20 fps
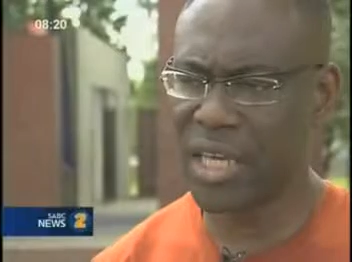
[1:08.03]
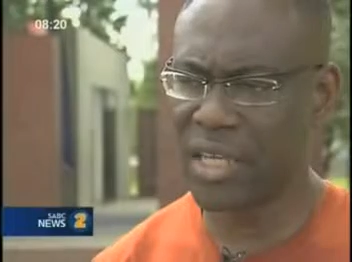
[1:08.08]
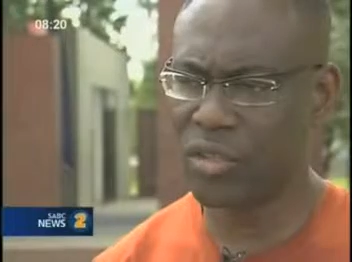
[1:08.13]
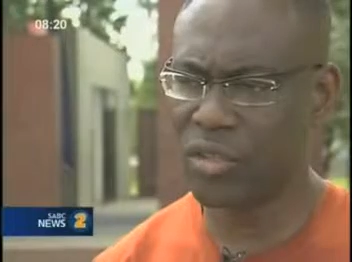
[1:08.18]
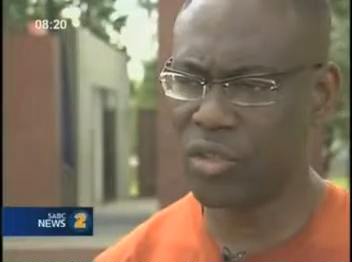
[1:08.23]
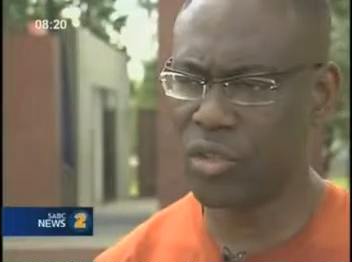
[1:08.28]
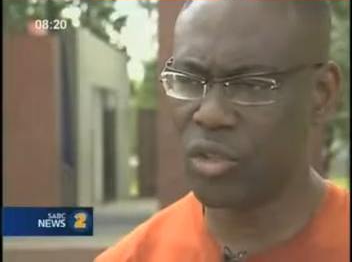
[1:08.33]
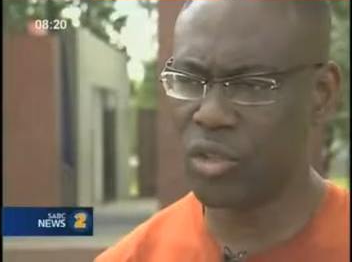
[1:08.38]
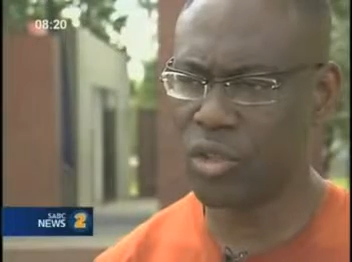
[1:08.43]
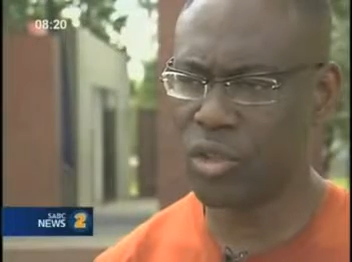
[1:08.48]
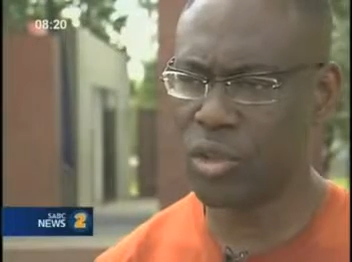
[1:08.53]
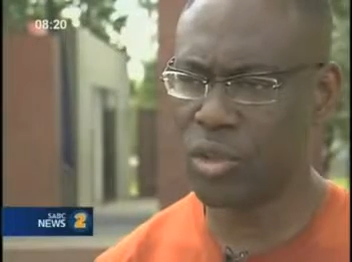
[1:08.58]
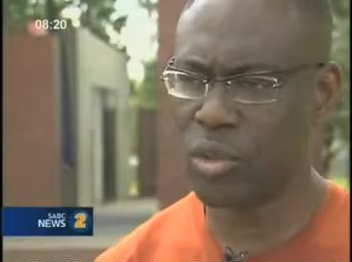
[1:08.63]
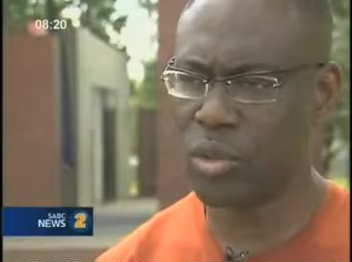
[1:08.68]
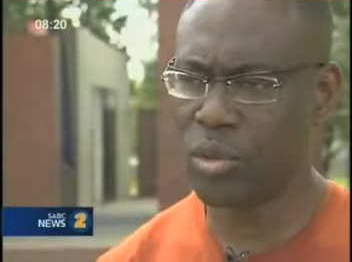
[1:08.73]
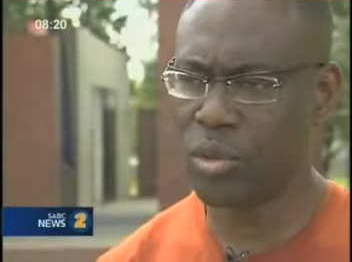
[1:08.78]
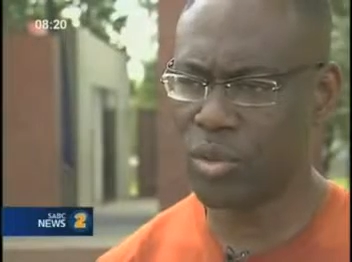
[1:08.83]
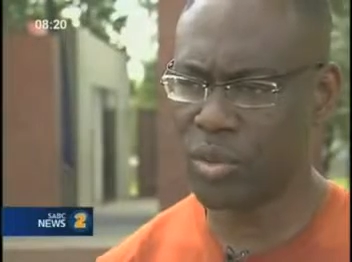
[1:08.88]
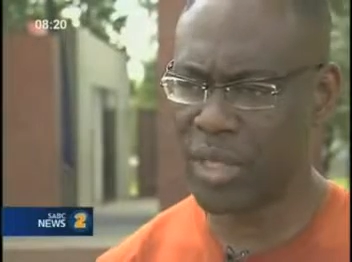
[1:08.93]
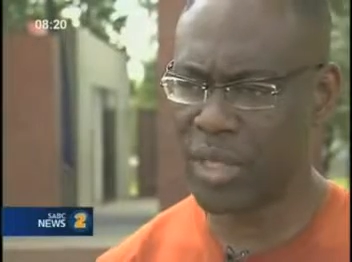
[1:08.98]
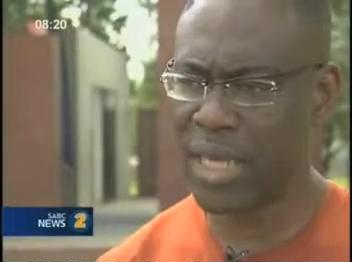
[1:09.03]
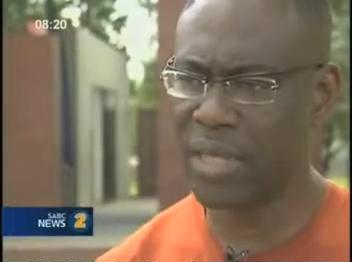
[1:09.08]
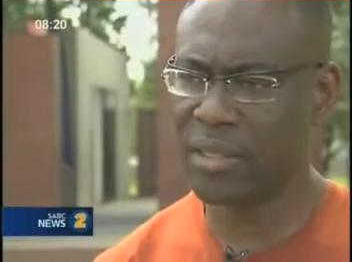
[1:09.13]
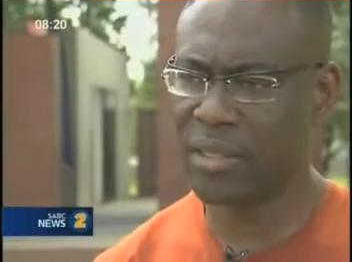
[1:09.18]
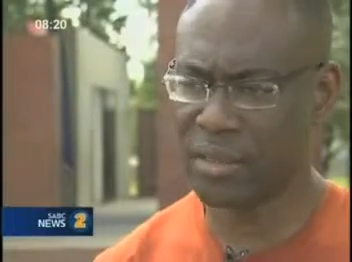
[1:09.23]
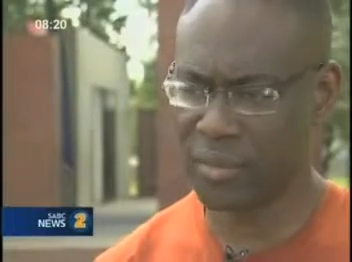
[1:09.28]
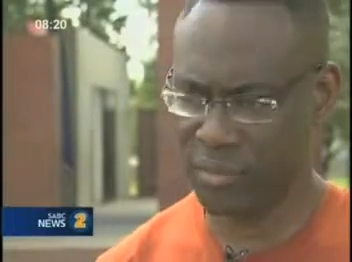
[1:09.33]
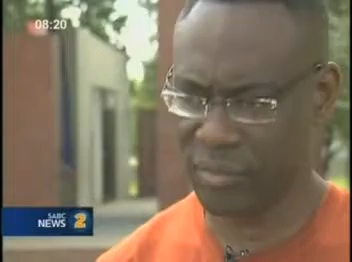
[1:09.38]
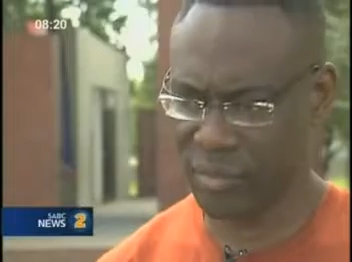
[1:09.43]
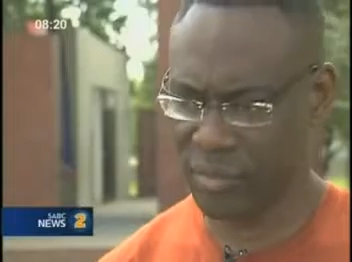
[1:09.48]
indicates to you
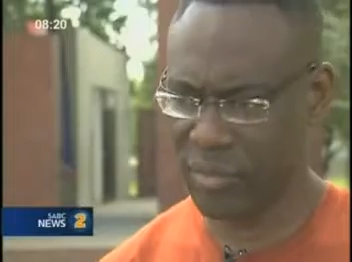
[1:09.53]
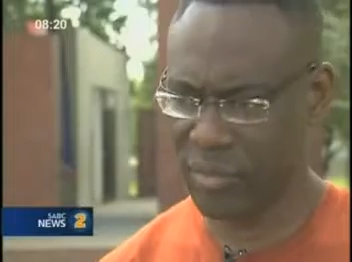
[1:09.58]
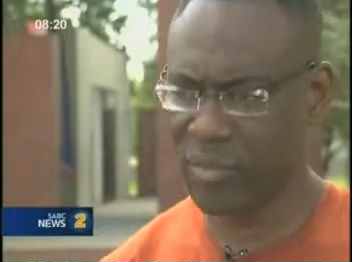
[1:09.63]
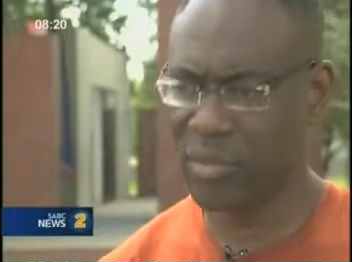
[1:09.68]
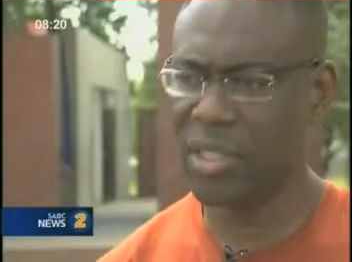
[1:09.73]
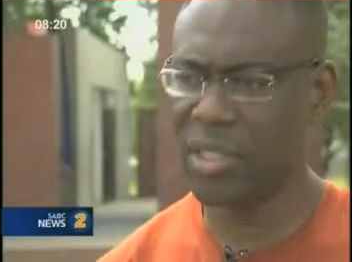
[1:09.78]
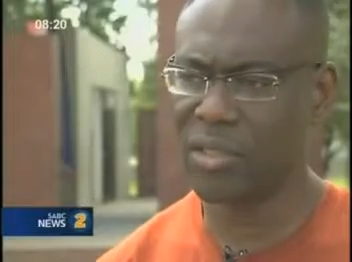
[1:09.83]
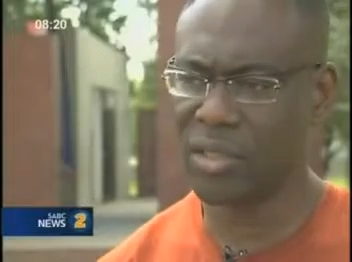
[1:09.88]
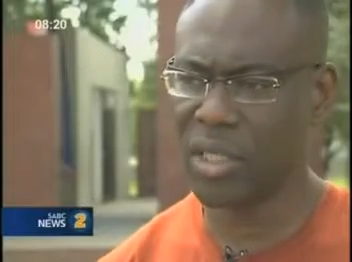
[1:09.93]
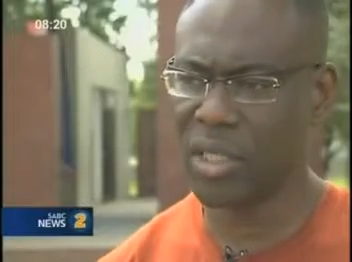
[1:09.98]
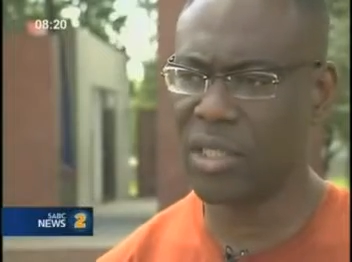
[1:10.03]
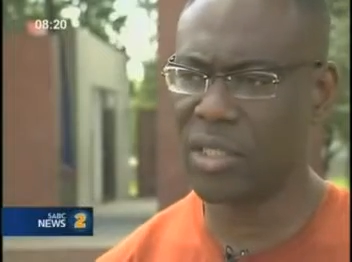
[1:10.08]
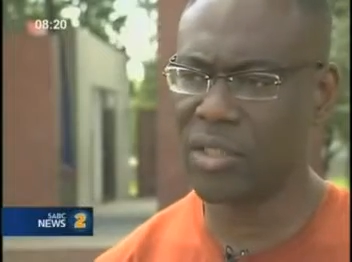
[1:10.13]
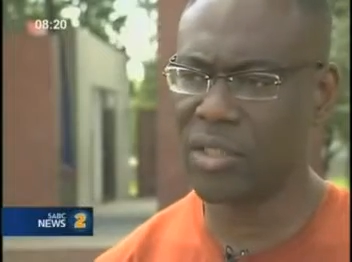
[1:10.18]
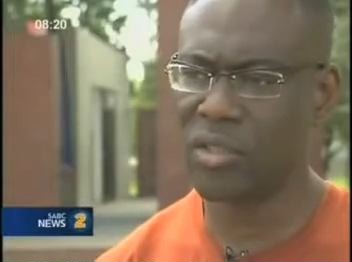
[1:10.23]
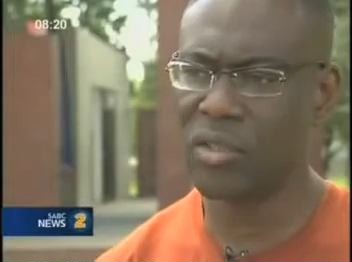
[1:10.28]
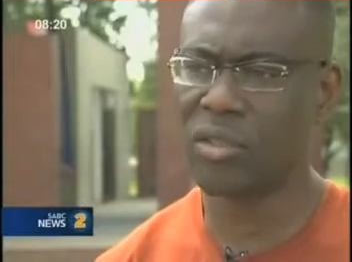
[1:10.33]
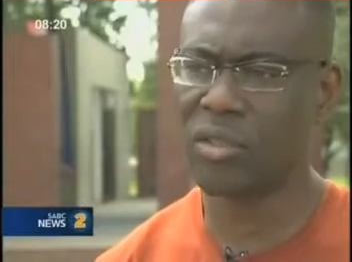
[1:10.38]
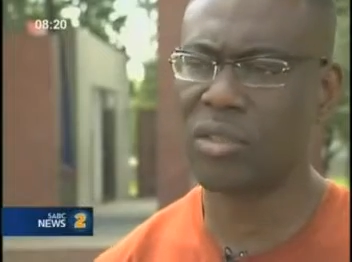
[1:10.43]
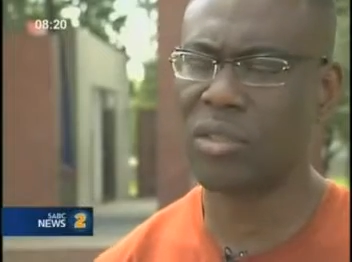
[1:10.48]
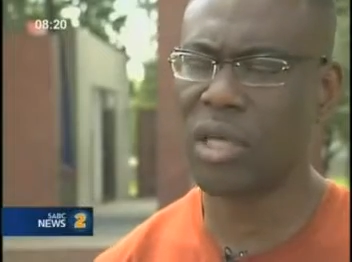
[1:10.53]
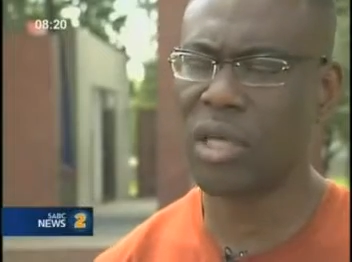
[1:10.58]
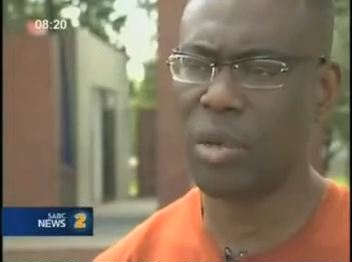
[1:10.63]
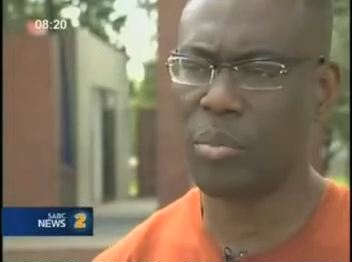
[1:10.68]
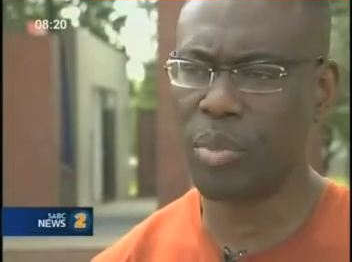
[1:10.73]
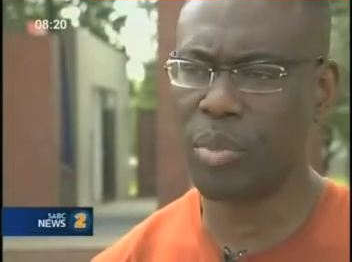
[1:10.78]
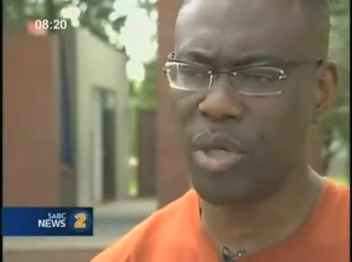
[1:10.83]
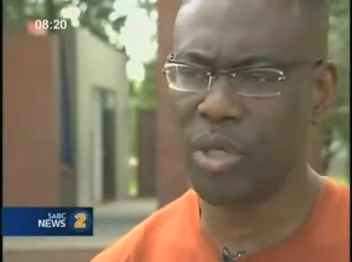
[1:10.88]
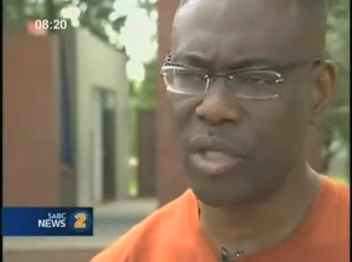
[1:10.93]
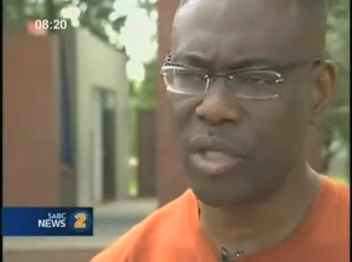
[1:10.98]
that this
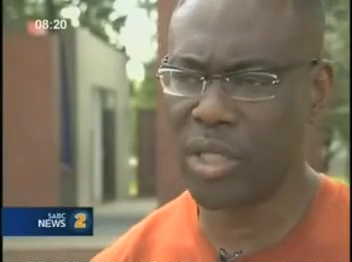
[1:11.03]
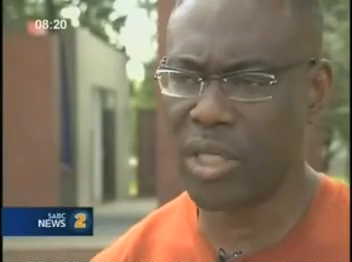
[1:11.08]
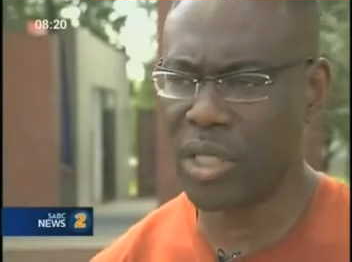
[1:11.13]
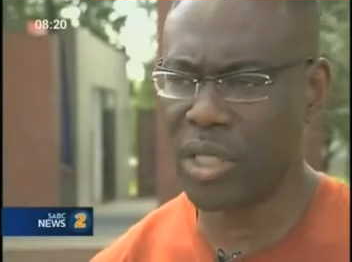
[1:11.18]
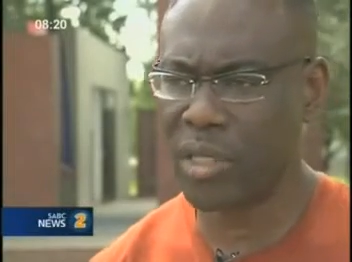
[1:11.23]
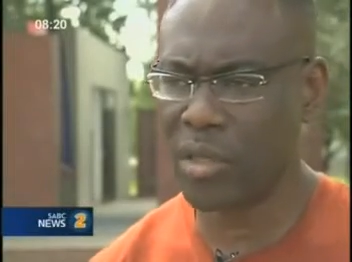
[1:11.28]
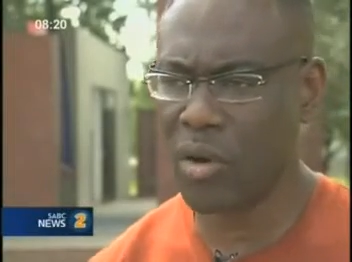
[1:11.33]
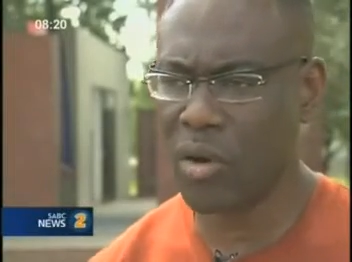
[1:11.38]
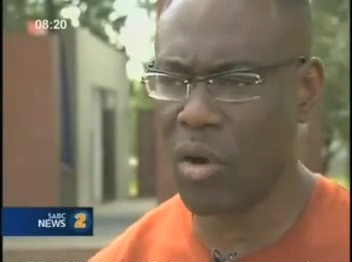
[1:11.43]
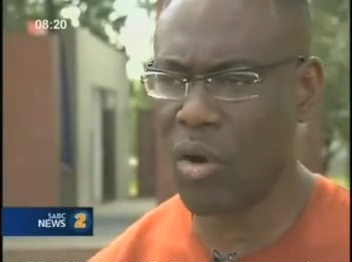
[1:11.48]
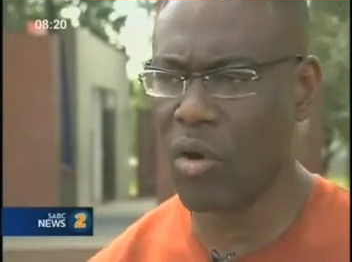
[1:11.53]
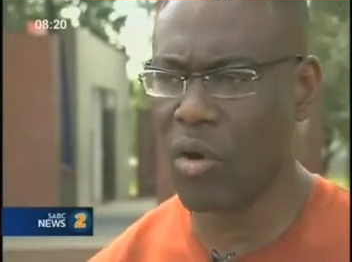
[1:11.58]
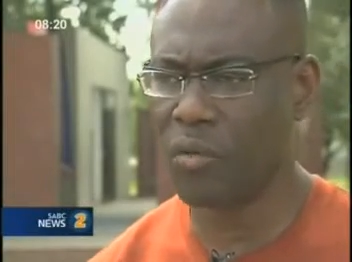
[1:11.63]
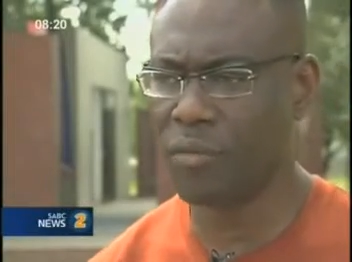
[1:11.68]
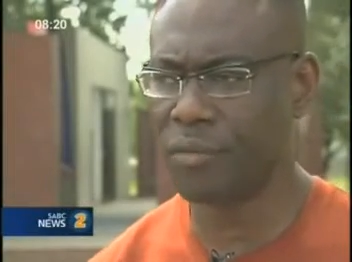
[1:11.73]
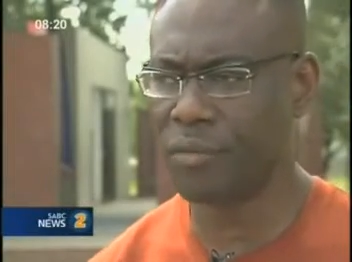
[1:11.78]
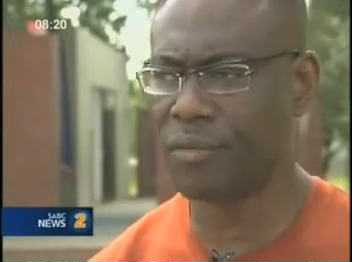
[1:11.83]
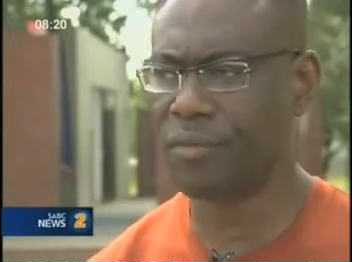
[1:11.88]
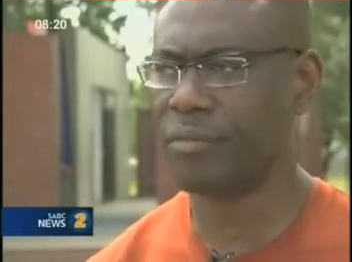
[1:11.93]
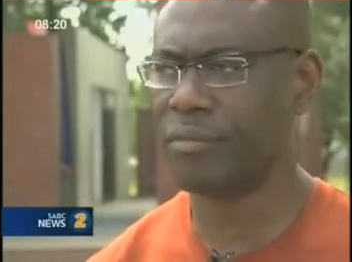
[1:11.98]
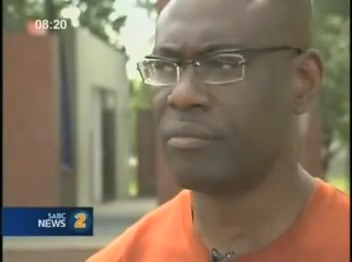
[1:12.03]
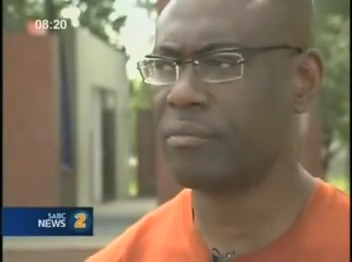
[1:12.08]
is a building of